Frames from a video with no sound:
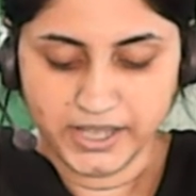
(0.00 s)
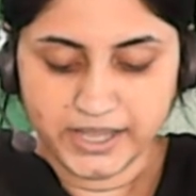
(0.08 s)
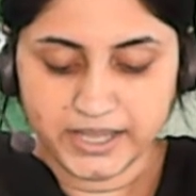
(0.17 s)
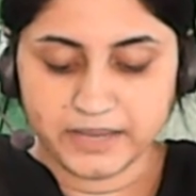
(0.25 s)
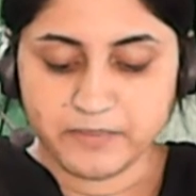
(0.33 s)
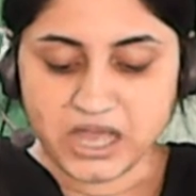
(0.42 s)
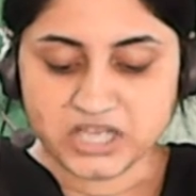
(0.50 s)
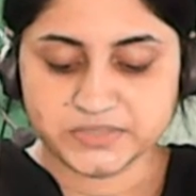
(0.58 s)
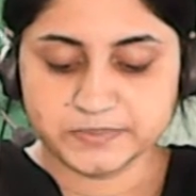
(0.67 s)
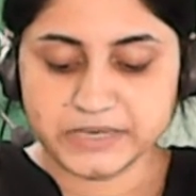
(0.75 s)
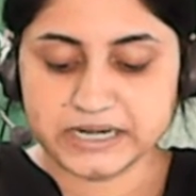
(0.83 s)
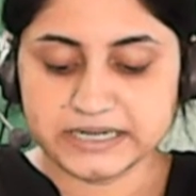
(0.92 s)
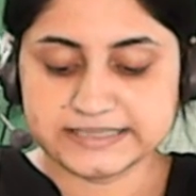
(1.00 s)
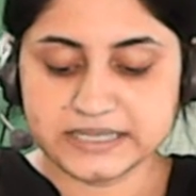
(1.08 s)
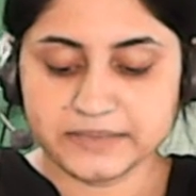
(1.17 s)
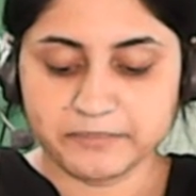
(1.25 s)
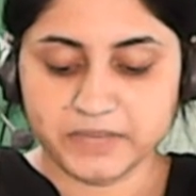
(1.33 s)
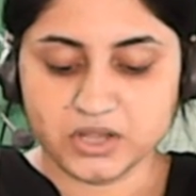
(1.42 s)
A biosphere
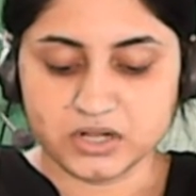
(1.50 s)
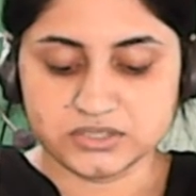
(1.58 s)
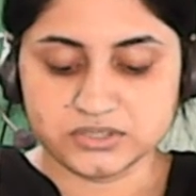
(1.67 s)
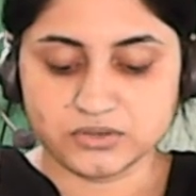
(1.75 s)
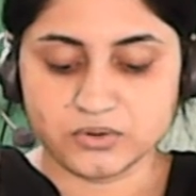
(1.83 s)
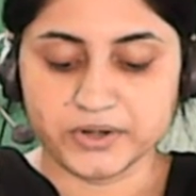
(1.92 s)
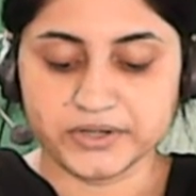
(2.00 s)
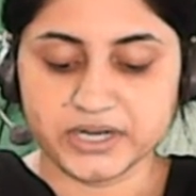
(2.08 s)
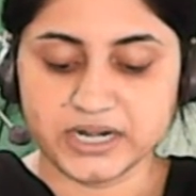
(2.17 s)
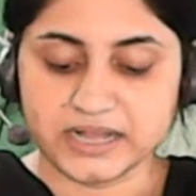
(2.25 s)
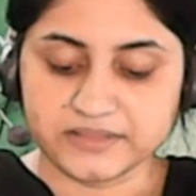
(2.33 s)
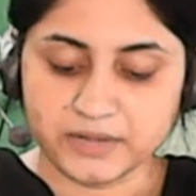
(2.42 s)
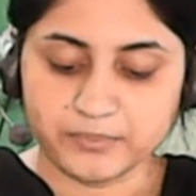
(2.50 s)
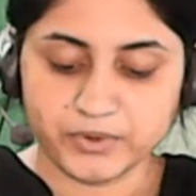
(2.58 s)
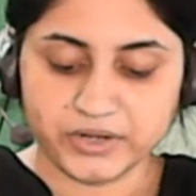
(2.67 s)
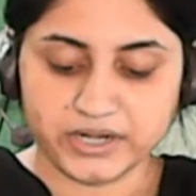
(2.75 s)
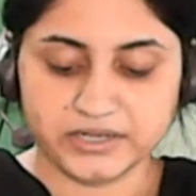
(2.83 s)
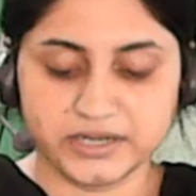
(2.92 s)
reserve may also contain other
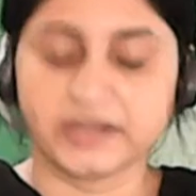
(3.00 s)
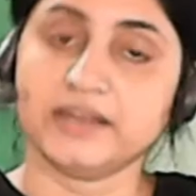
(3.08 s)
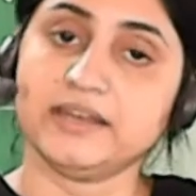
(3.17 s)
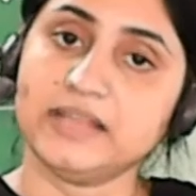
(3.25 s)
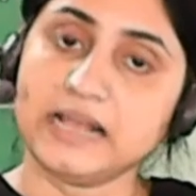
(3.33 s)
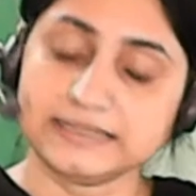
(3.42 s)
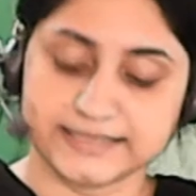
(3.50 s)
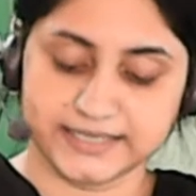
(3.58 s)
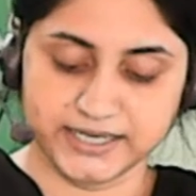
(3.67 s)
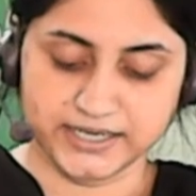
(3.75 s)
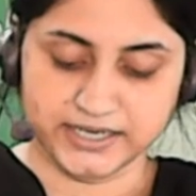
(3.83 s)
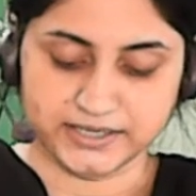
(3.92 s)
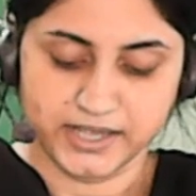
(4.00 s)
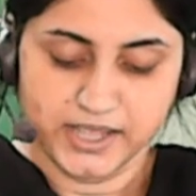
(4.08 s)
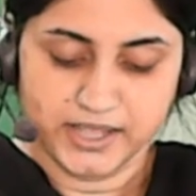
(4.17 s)
protected areas in it.